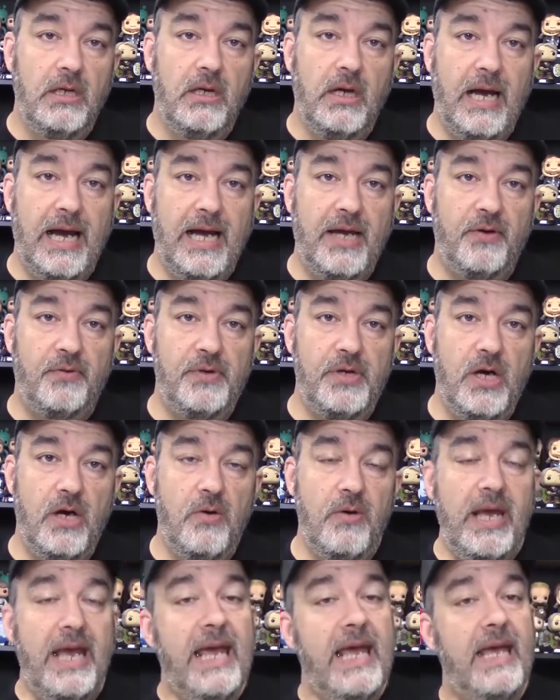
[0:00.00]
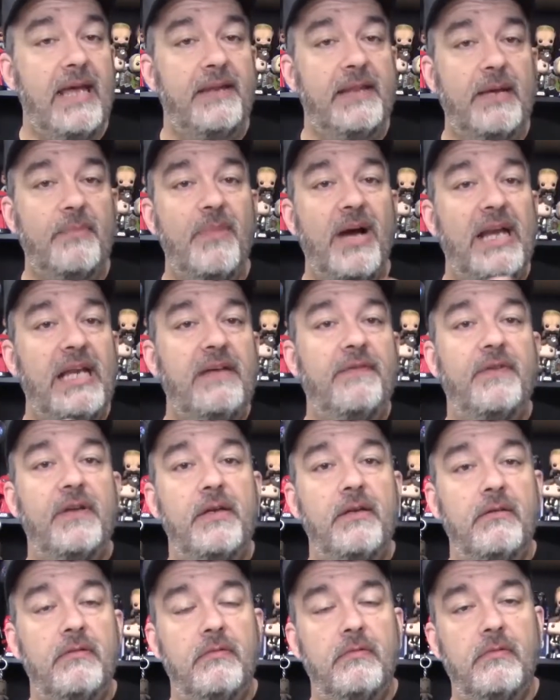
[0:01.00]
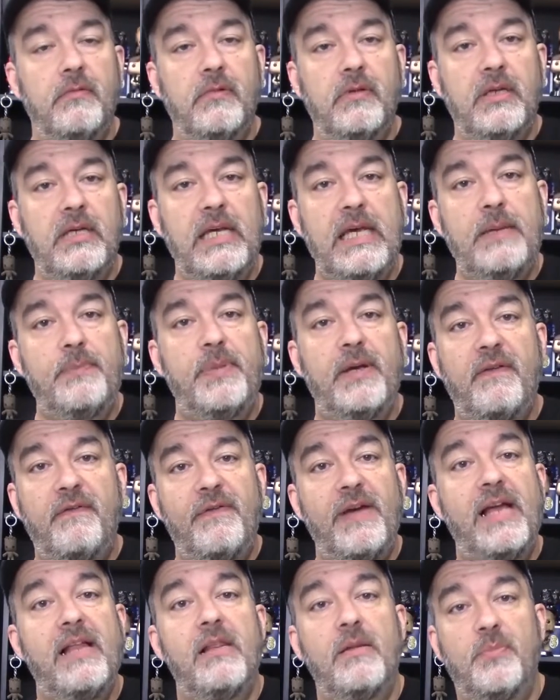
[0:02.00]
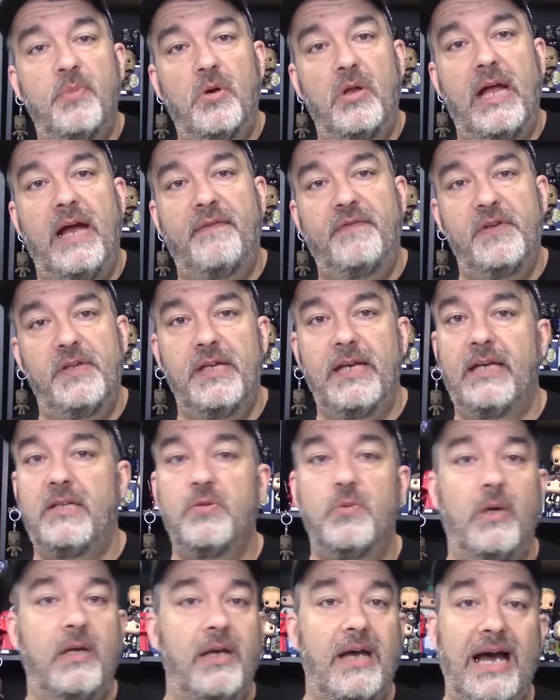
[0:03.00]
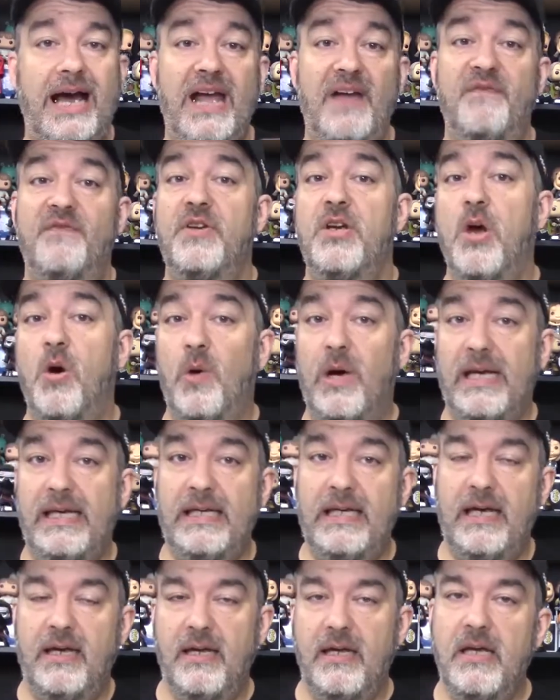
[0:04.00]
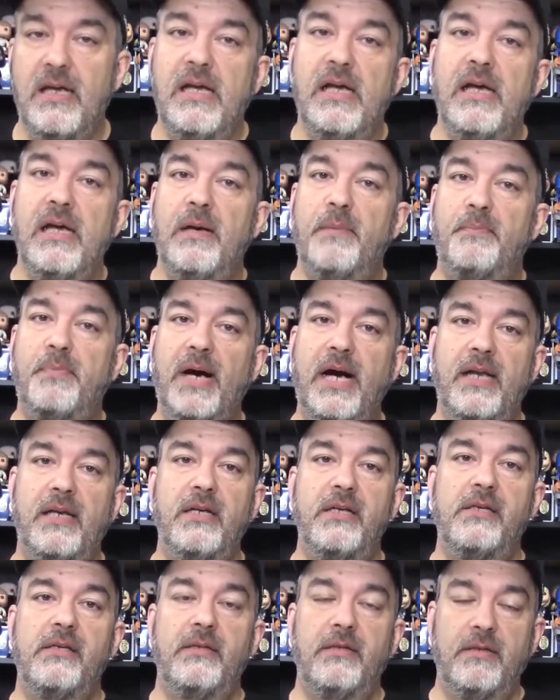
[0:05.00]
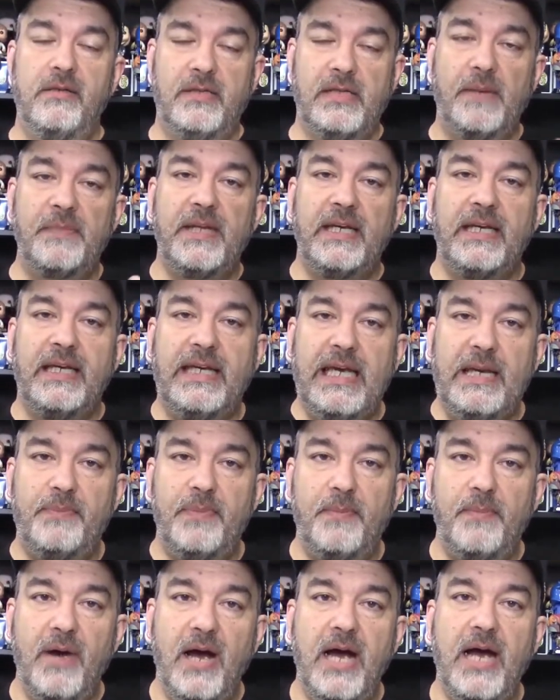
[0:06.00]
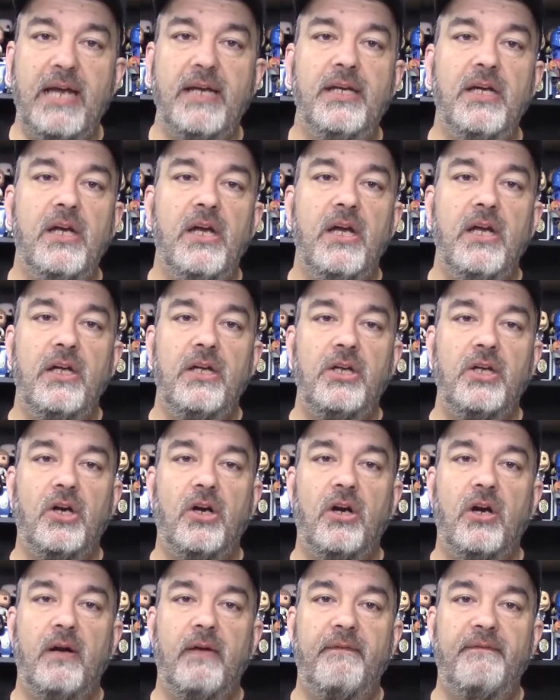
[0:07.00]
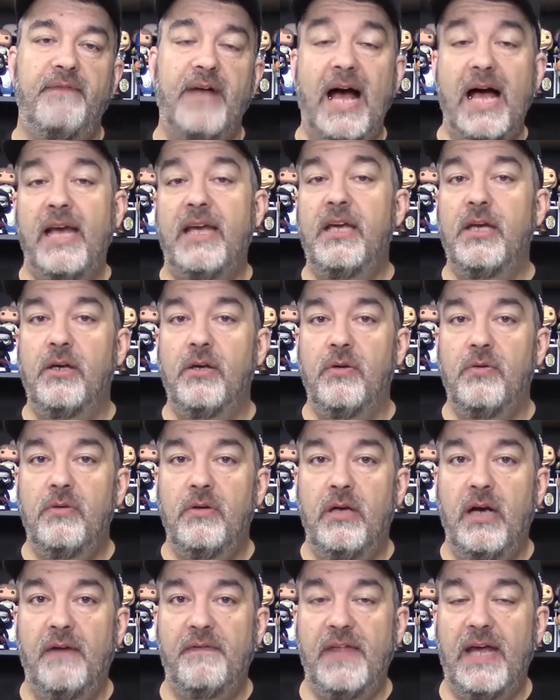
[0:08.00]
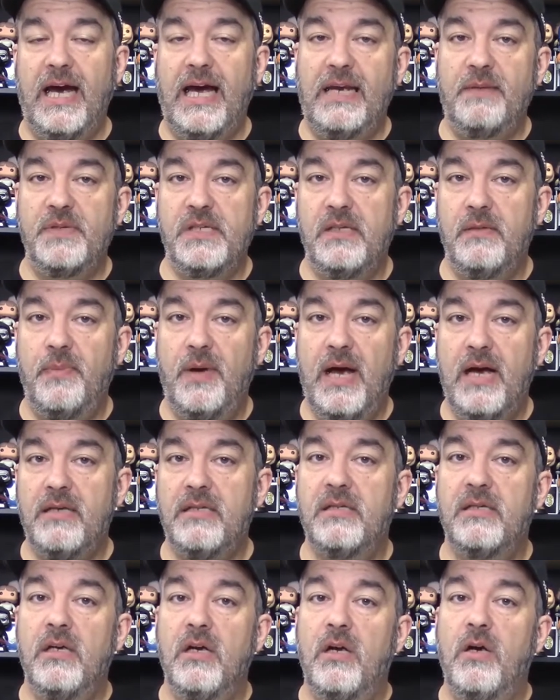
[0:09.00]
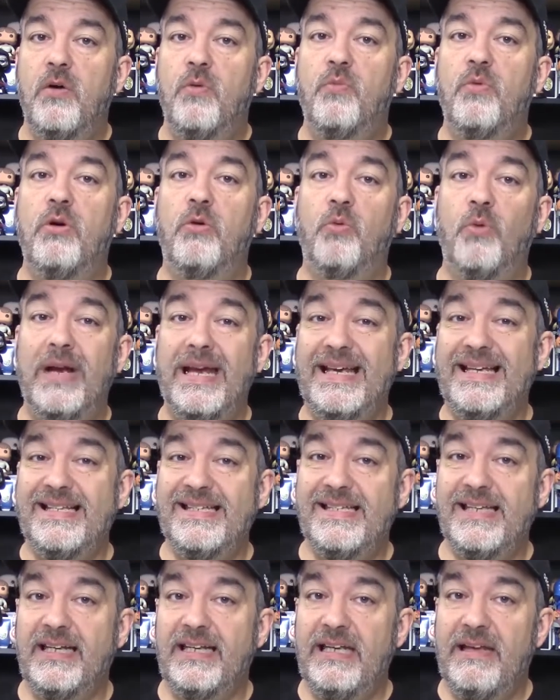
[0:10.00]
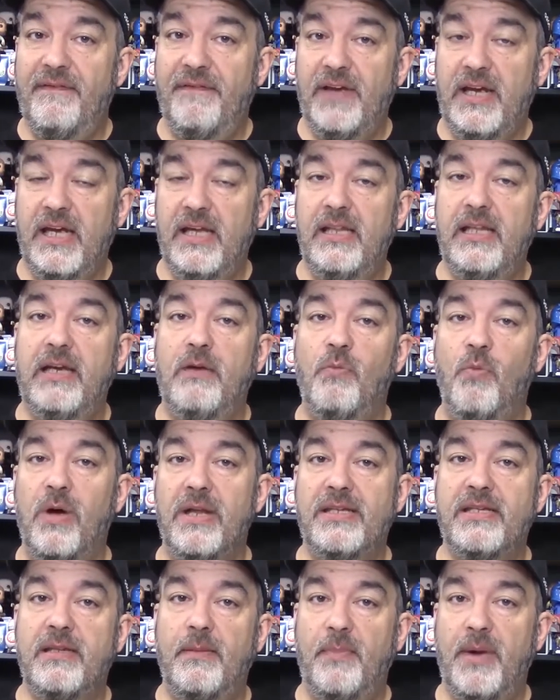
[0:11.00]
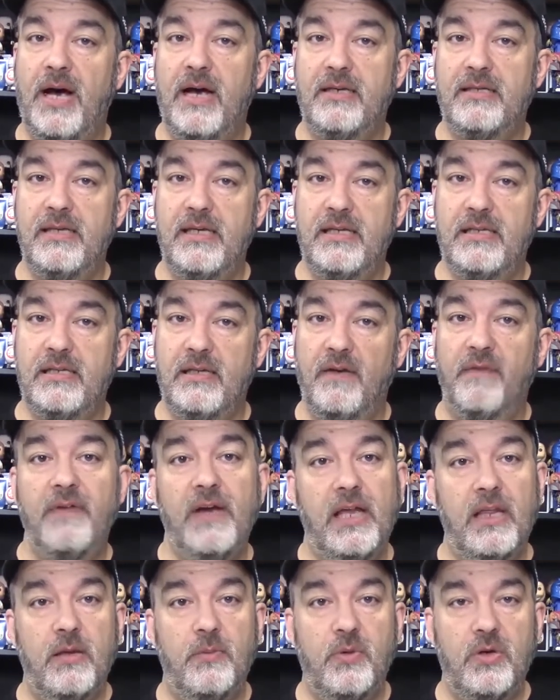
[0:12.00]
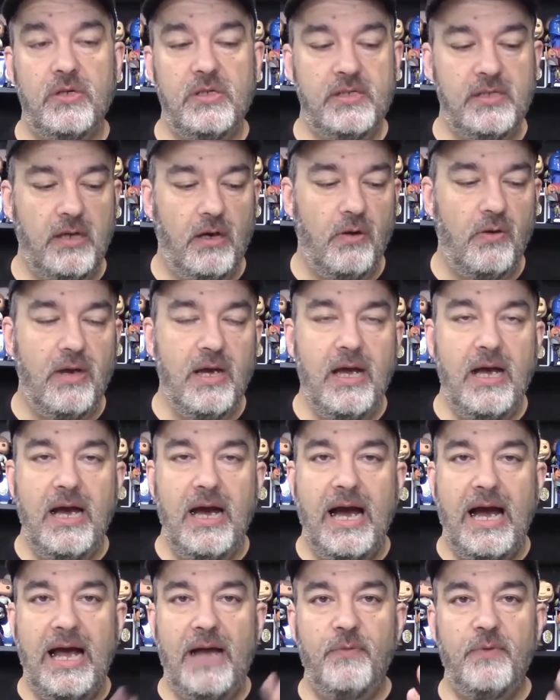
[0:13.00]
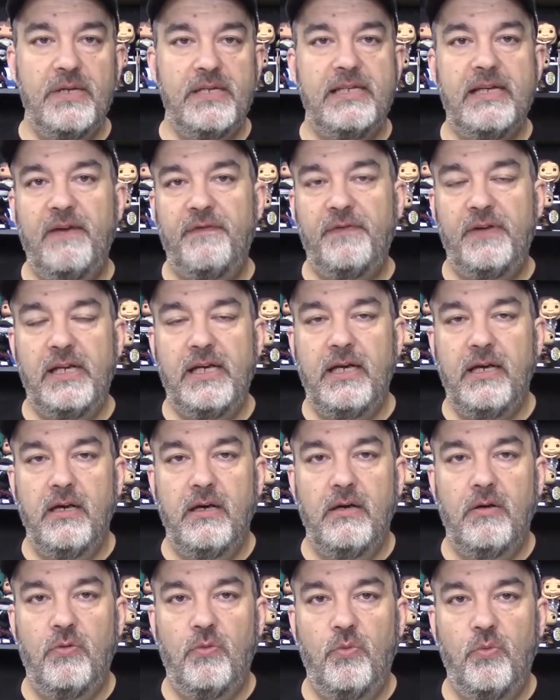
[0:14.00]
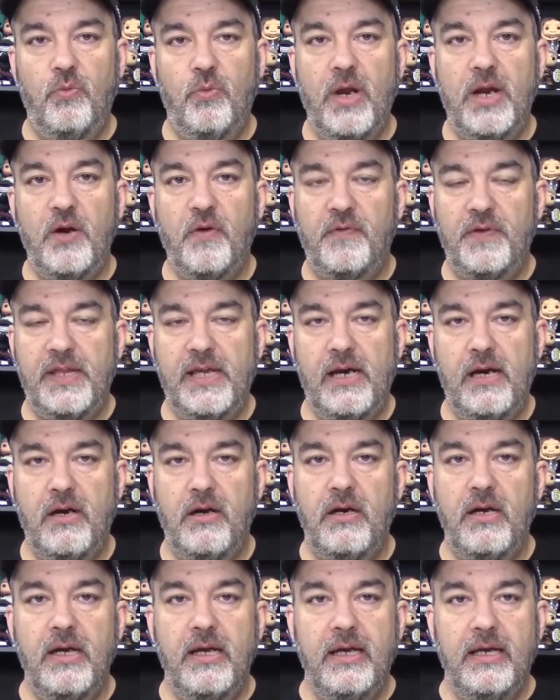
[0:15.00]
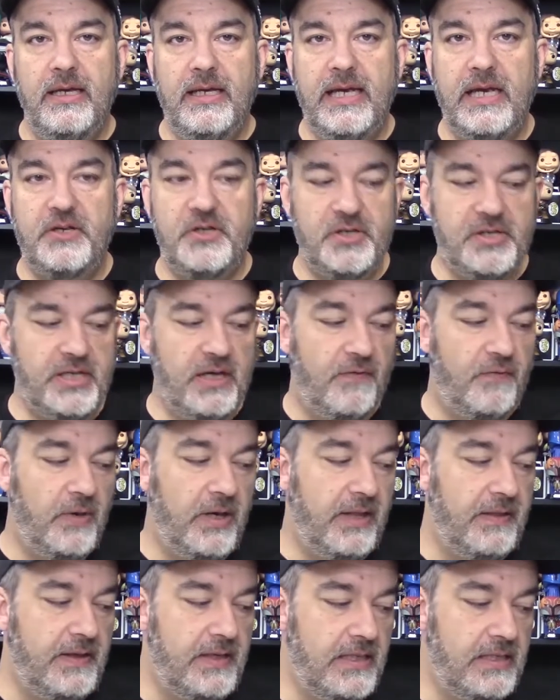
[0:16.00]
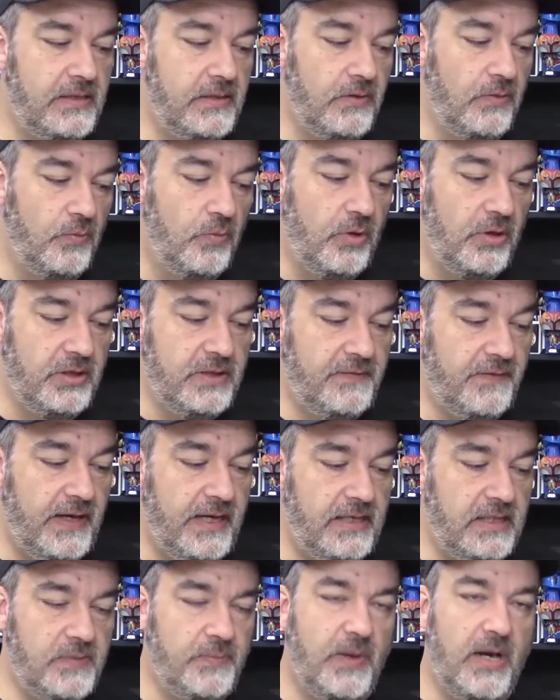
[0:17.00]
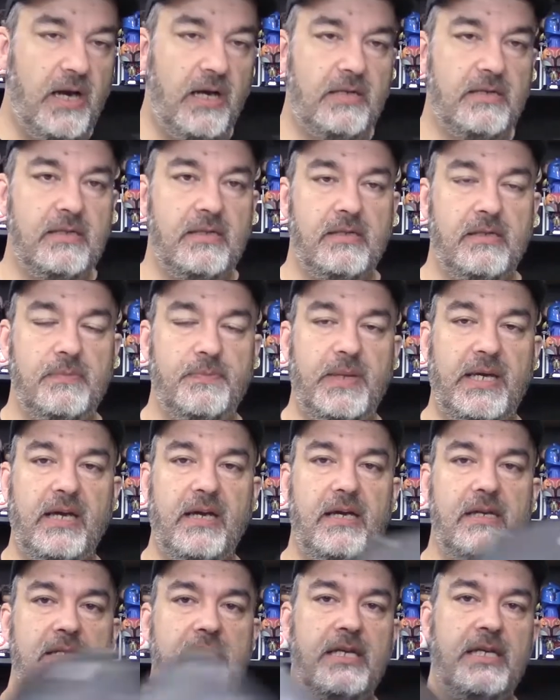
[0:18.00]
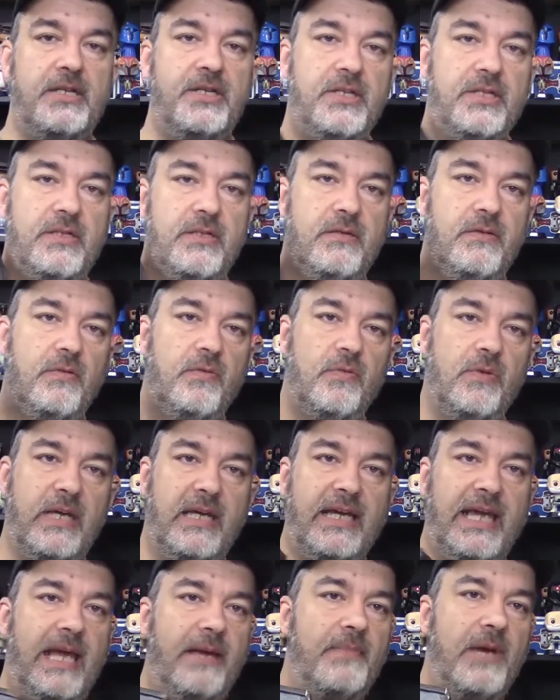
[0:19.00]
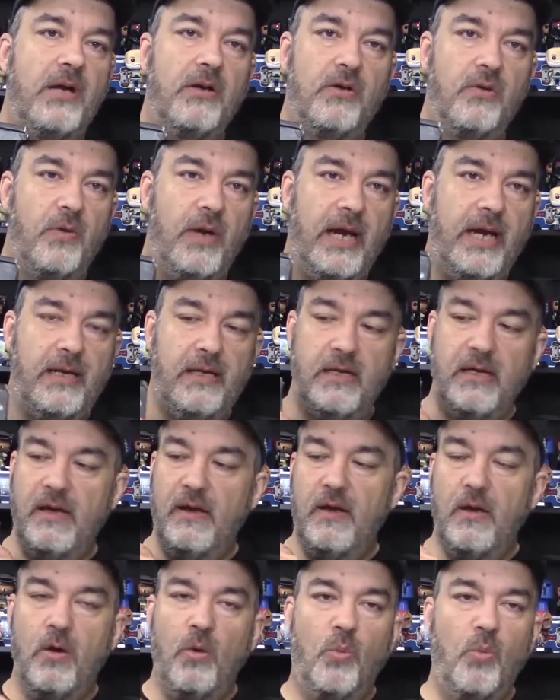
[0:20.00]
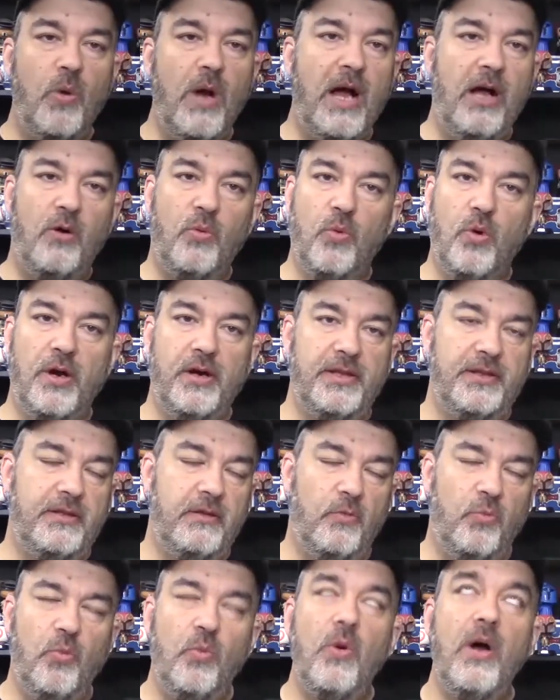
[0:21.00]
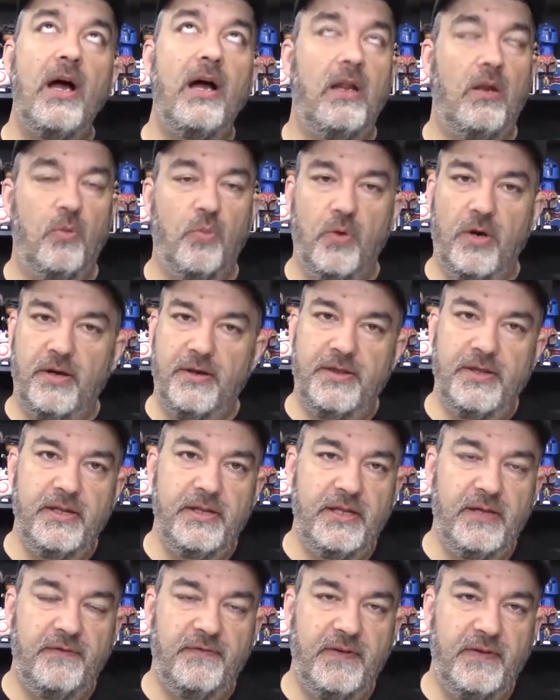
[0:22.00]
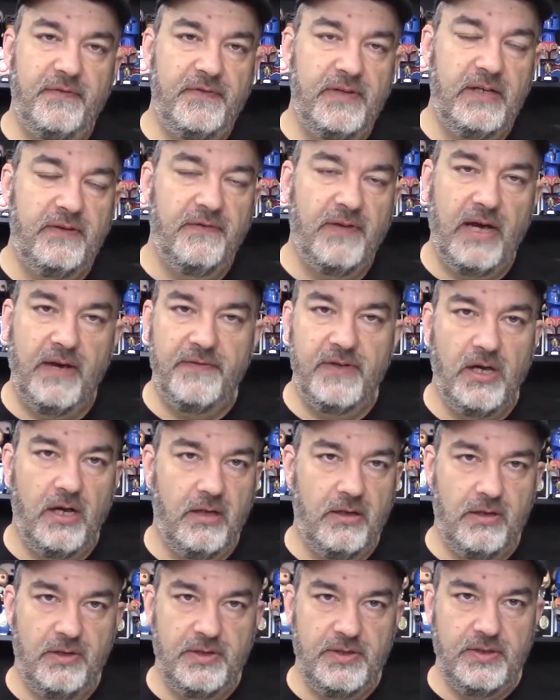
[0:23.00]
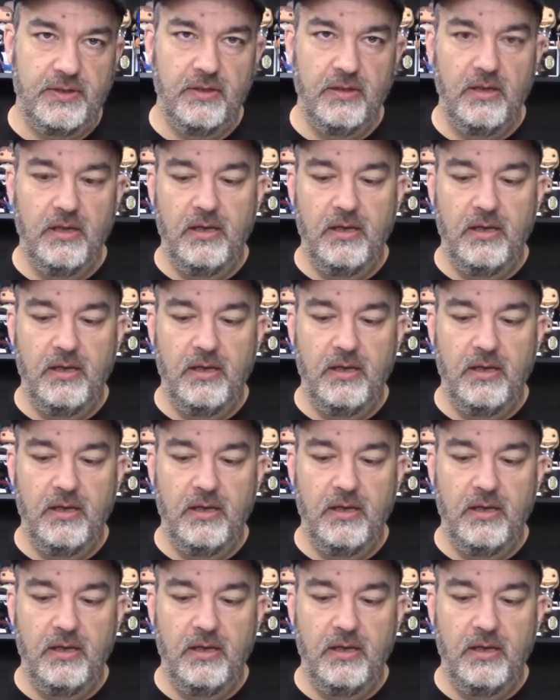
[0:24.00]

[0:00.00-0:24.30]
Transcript: I don't know. And they might even keep it available after the next one. I have no idea. But something to keep in mind, your value of the items in the box will raise significantly once the box isn't available. So I would definitely run over there, get yourself one of these World's Finest boxes because it came out great. Well worth the $55.